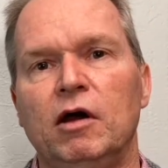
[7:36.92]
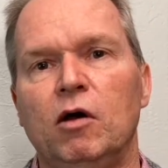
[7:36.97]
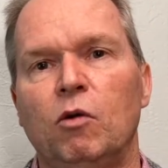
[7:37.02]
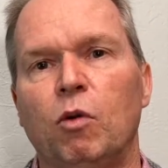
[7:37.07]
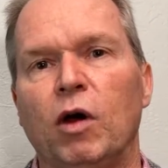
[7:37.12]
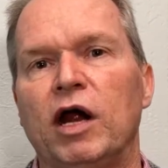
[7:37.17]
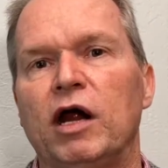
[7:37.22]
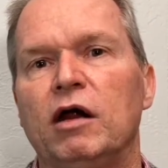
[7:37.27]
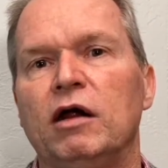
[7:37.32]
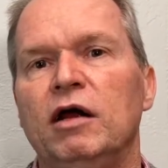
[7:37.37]

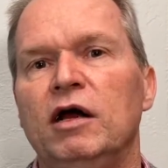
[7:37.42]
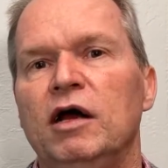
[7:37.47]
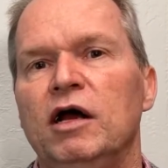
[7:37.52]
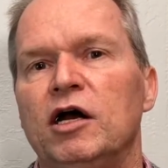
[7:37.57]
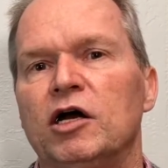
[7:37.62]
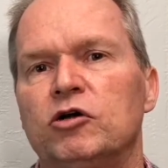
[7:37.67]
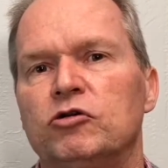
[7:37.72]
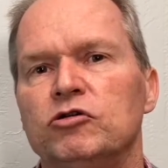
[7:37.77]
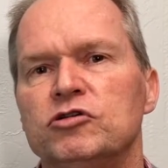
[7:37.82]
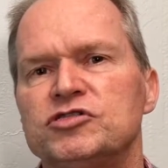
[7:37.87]
where
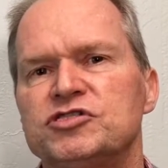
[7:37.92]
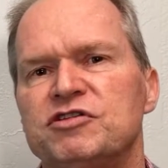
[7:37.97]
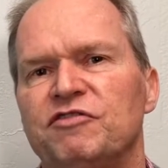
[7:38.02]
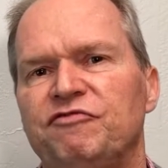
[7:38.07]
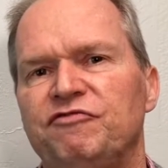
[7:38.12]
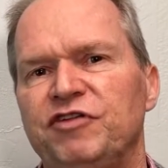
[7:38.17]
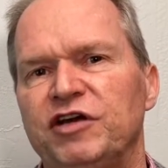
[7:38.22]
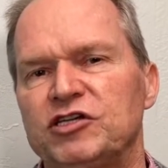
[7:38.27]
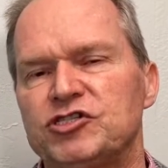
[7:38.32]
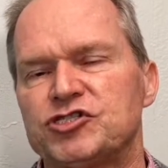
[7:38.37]

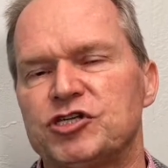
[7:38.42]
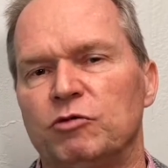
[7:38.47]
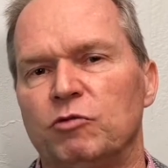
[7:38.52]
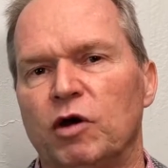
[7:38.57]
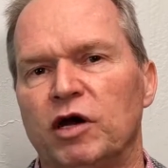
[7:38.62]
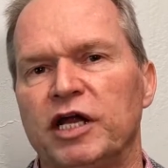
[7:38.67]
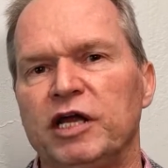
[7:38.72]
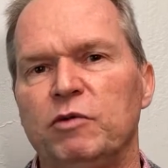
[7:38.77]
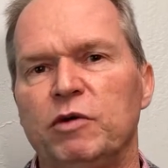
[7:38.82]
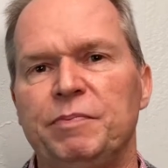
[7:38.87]
crucifixion,
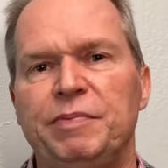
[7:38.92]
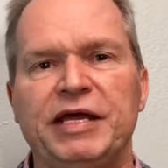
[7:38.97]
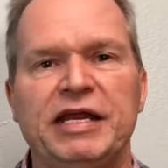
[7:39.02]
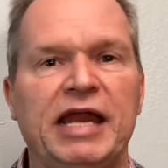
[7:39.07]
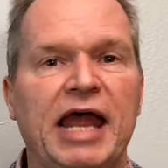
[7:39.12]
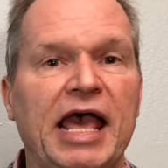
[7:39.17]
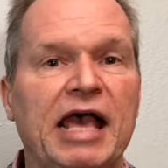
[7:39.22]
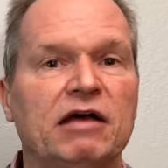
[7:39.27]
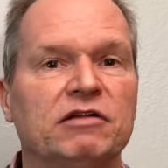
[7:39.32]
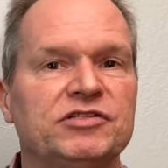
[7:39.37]
where he would be
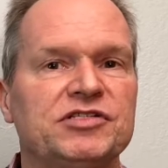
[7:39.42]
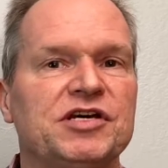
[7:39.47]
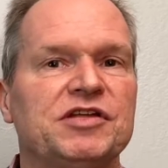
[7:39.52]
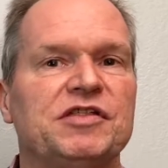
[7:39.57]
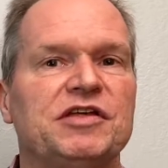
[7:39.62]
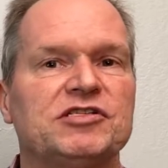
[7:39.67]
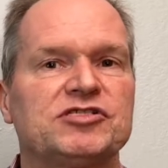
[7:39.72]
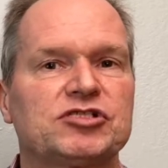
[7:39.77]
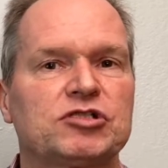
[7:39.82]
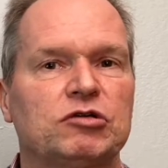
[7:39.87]
nailed to
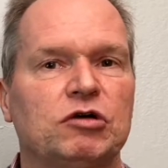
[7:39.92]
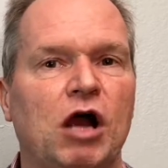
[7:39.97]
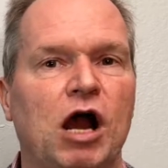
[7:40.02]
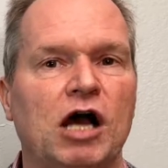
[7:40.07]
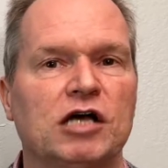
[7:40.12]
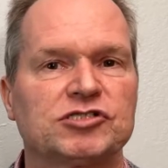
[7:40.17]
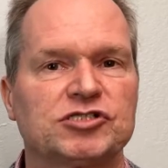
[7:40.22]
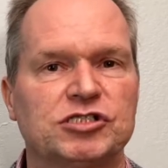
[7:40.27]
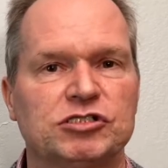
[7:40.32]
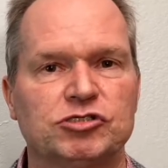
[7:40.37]
this
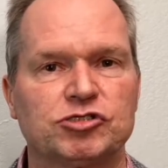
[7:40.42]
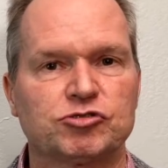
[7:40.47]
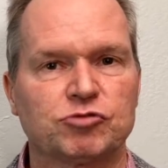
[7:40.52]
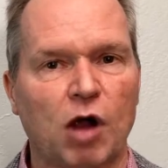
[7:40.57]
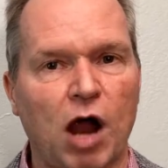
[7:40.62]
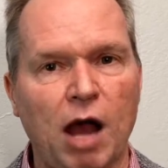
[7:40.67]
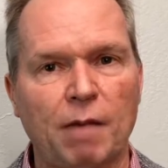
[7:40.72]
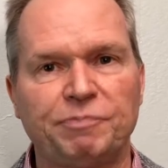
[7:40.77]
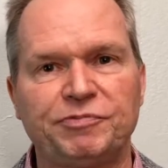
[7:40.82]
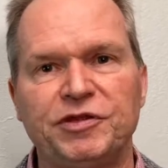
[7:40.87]
cross and
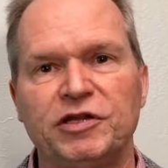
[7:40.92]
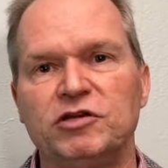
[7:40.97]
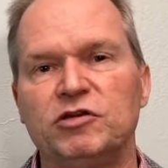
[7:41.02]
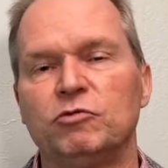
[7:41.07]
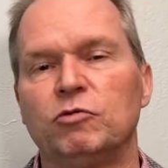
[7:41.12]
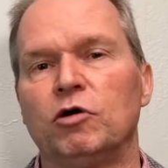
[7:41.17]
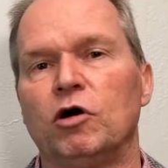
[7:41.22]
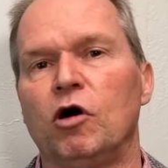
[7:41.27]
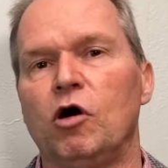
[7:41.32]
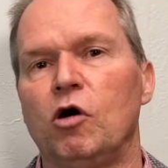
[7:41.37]
dropped
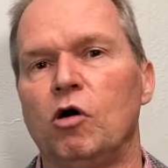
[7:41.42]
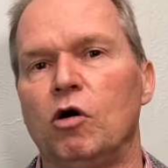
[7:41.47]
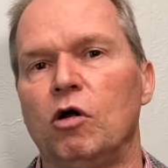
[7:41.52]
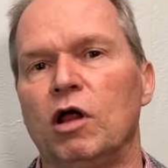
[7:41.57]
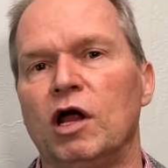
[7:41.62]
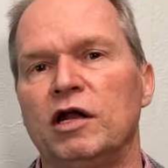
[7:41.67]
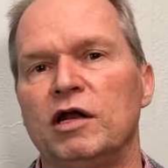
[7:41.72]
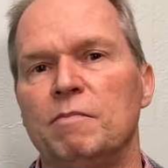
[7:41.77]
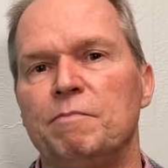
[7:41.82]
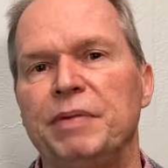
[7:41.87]
into a hole
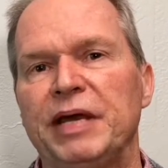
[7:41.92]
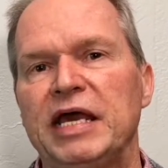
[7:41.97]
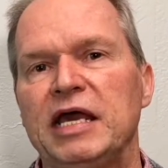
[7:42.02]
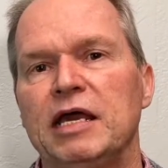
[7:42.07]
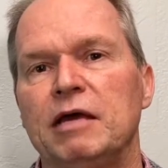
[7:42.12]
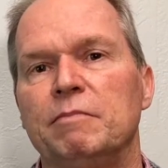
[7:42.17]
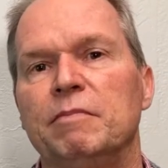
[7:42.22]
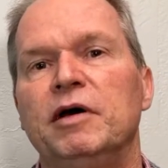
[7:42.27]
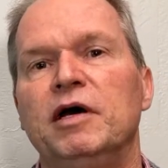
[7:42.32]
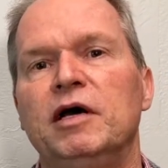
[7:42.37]
on a
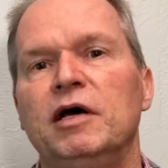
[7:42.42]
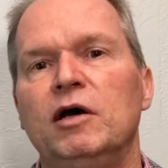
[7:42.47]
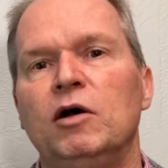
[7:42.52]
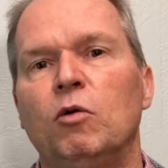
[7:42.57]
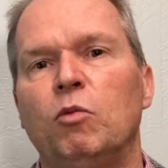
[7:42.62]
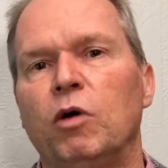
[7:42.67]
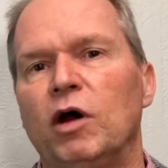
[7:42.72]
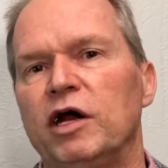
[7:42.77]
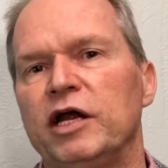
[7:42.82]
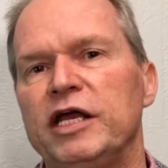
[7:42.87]
beam,
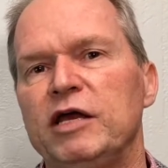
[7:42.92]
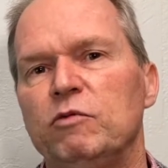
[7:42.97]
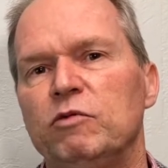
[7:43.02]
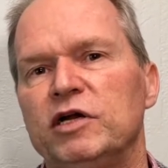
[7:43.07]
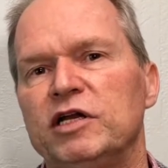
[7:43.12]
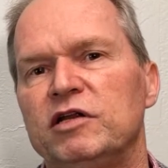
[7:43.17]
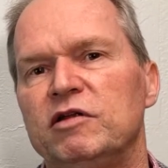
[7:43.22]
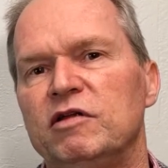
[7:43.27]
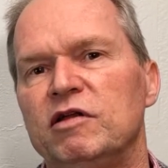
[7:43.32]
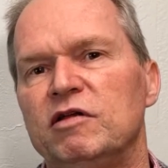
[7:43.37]
where he
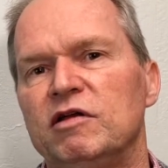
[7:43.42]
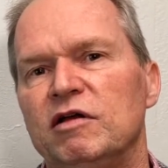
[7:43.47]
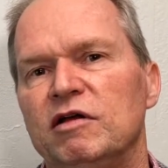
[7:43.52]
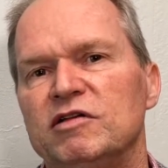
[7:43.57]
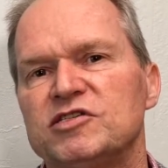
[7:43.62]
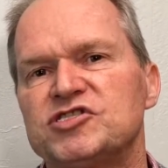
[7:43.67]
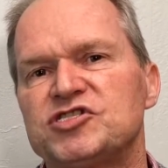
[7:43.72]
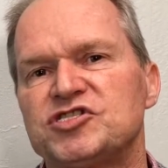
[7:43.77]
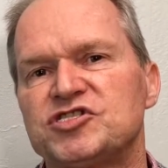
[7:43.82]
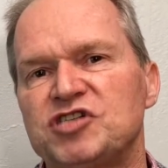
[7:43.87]
would
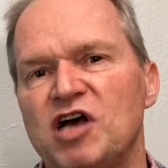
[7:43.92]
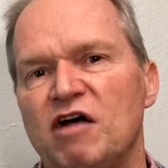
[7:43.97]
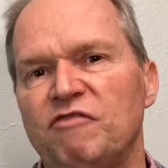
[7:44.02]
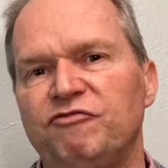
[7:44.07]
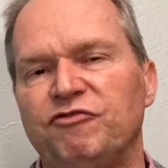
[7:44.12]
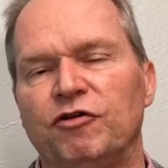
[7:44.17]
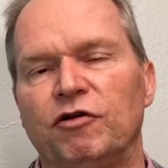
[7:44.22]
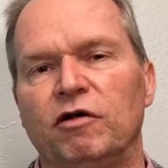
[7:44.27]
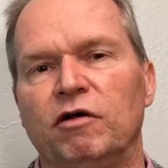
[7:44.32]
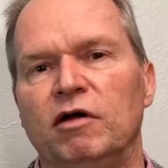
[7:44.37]

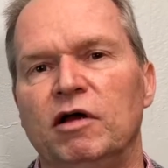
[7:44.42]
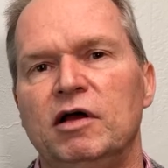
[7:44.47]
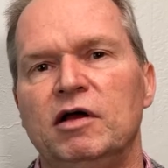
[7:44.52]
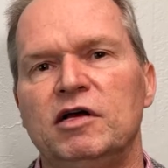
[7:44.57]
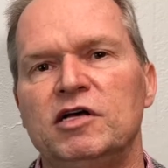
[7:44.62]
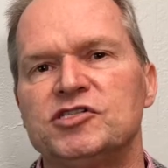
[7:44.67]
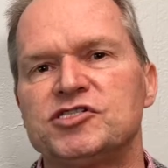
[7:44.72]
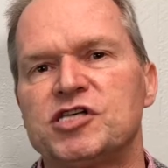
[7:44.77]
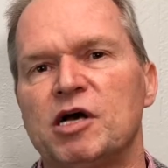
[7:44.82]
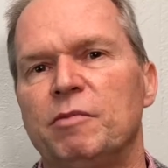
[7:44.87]
suffer
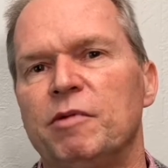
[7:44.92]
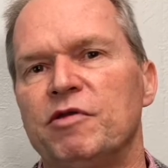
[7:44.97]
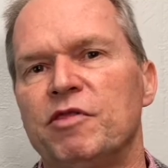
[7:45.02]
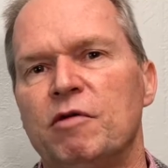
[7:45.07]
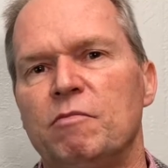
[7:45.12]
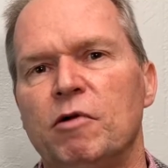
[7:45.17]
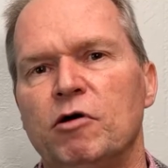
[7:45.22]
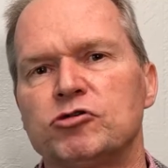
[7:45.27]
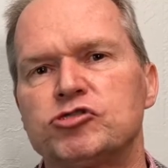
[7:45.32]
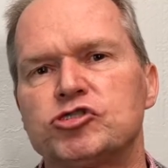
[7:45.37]
some of the
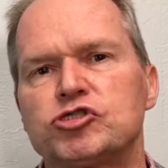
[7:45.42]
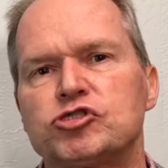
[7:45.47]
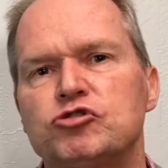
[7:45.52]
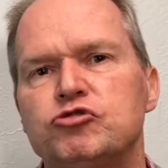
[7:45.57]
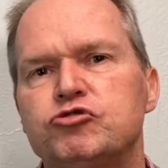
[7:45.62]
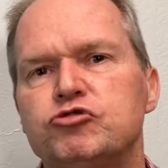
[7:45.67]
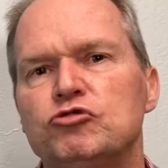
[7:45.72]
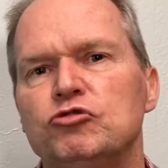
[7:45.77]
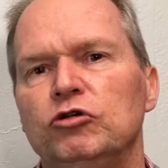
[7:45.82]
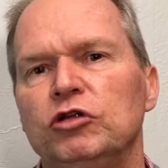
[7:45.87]
most
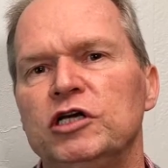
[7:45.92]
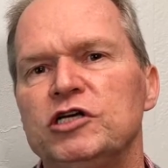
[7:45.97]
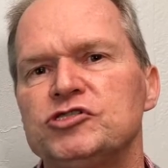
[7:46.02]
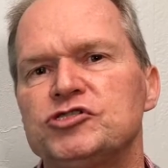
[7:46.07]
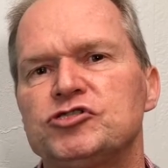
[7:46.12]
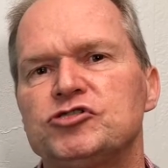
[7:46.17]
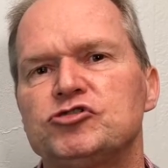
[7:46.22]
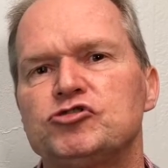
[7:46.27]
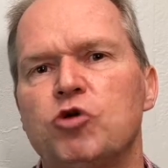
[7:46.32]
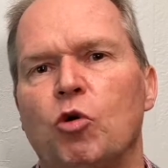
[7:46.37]

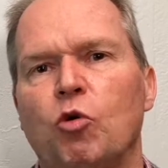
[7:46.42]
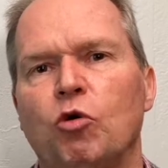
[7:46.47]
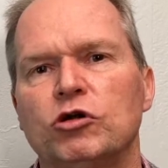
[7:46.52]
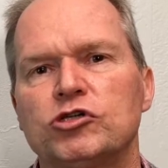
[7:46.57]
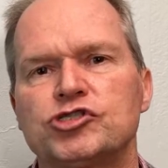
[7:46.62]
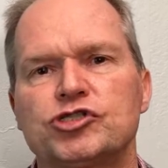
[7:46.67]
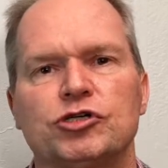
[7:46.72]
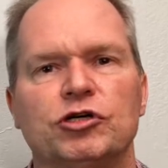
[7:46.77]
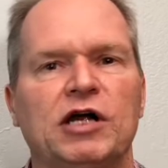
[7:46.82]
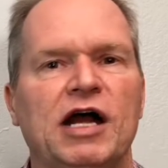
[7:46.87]
cruelest
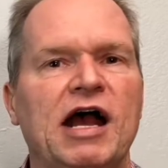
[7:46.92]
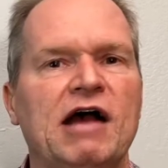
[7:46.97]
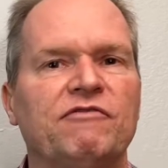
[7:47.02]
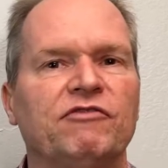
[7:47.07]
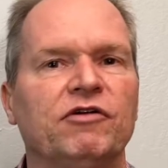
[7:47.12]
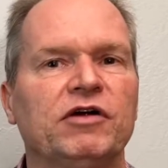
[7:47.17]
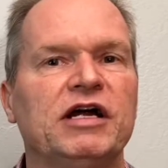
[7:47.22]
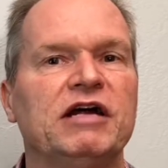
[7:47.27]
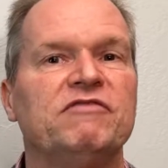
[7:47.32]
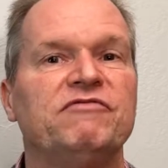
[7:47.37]
torture
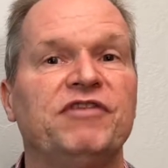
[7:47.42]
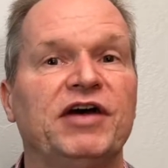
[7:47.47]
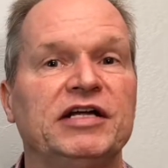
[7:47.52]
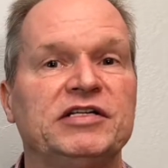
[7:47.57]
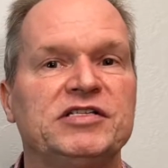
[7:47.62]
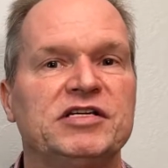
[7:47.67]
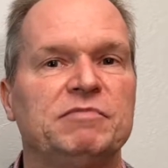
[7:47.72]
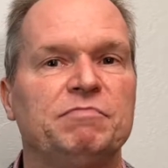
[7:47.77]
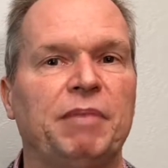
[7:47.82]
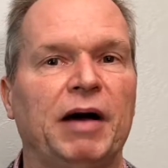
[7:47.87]
ever
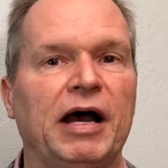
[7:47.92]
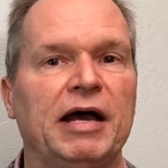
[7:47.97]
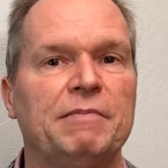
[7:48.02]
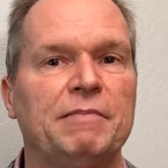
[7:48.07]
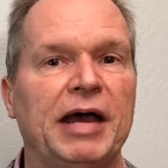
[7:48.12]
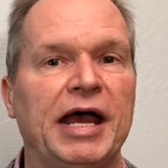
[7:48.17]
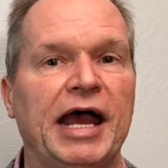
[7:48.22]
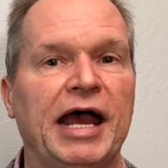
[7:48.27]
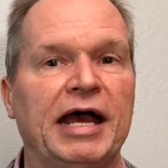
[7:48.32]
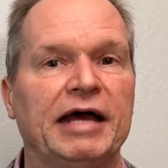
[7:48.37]
invented by
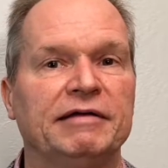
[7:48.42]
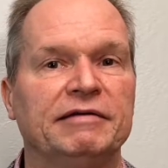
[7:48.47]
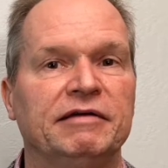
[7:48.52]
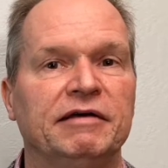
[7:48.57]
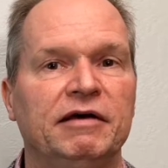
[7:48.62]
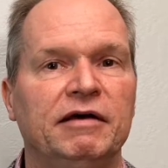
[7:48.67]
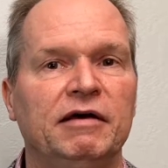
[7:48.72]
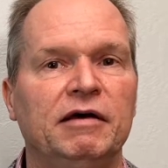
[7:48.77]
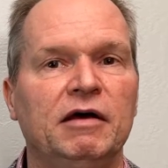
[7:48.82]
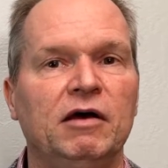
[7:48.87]
man,
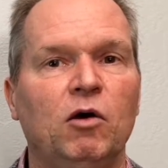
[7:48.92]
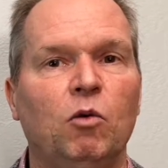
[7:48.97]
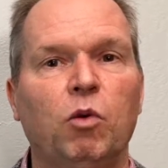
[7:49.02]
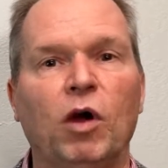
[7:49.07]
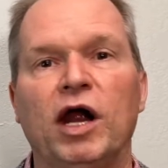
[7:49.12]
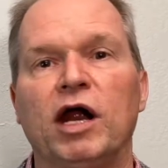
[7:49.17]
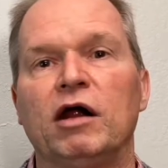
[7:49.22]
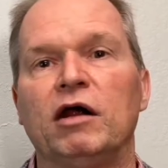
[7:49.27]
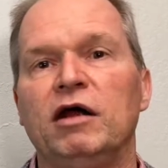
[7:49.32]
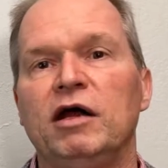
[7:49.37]

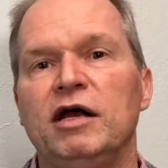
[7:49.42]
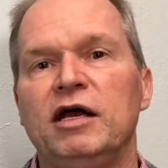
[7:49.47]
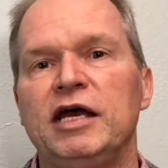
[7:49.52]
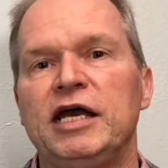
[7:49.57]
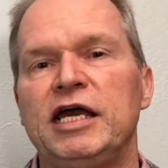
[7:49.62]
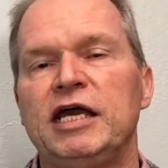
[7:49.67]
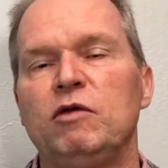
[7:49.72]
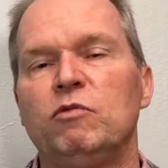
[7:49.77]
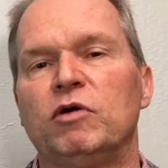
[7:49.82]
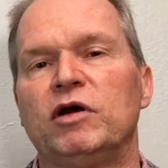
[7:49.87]
where
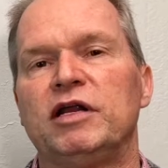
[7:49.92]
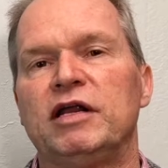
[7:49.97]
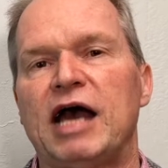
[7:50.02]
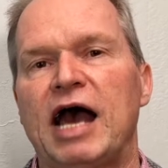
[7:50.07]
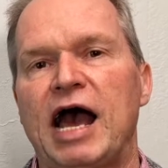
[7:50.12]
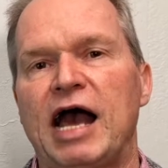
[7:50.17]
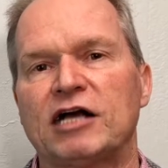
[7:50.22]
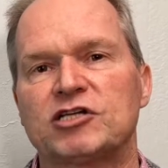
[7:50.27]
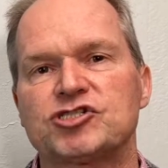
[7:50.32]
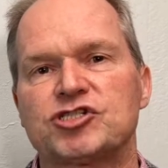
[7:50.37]
he would
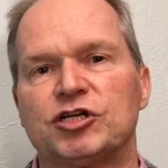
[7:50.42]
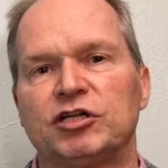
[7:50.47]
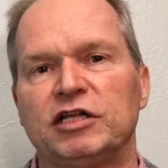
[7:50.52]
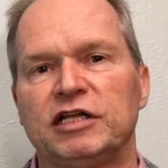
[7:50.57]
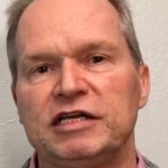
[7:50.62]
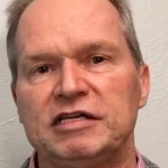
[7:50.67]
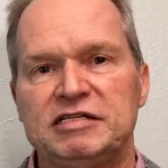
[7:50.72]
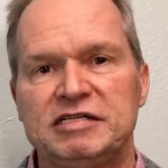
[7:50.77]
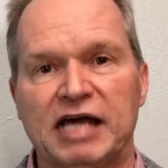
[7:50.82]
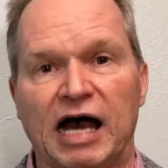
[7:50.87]

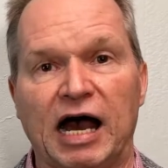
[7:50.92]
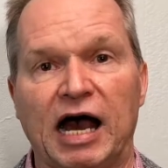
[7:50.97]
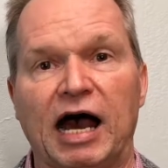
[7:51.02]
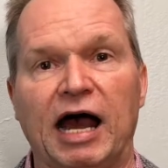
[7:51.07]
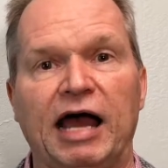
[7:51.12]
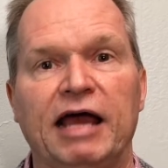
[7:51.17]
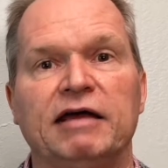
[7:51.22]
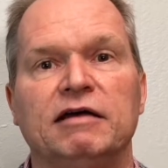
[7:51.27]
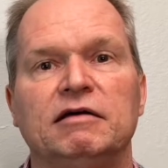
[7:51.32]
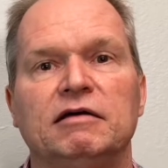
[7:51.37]
actually
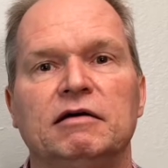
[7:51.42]
die